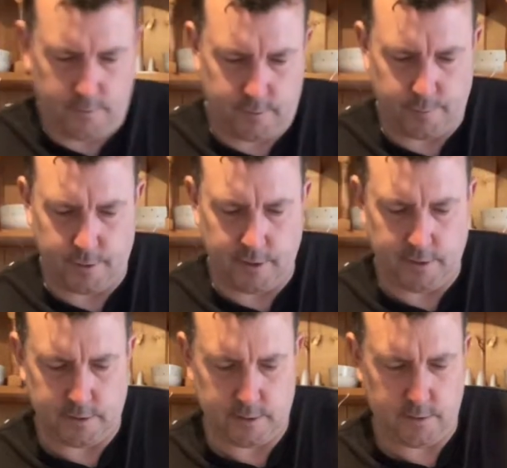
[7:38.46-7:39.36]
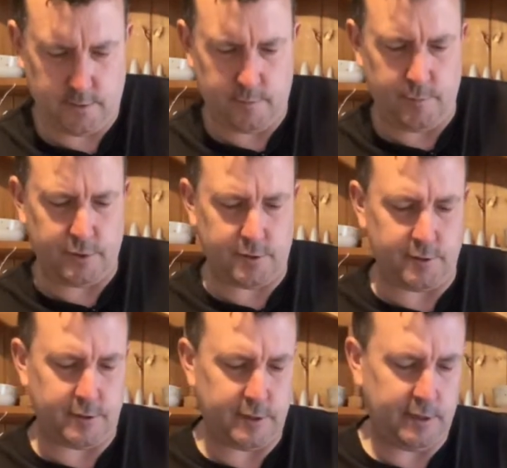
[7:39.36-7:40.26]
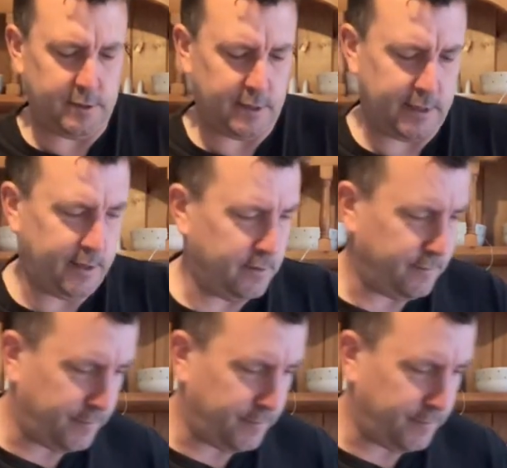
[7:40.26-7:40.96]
some of these mustard seeds and that in